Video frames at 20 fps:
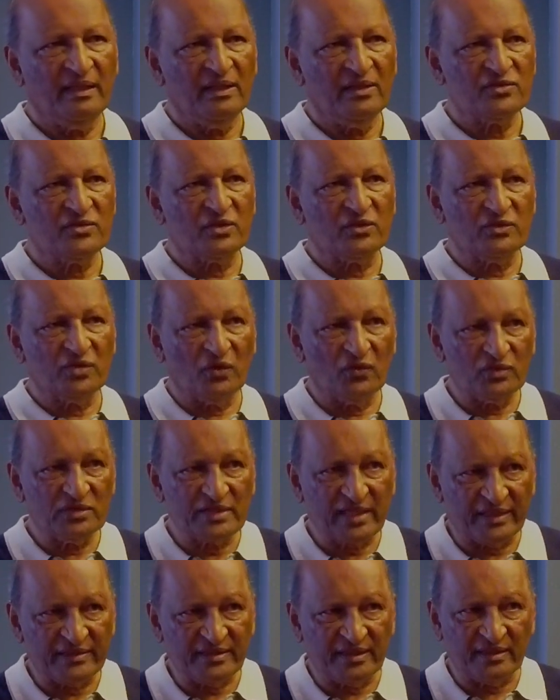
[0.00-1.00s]
So don't
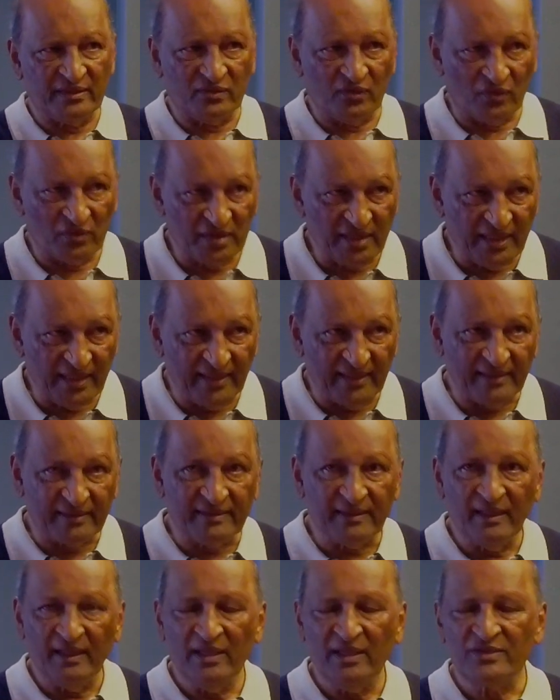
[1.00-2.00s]
touch it, don't kill it.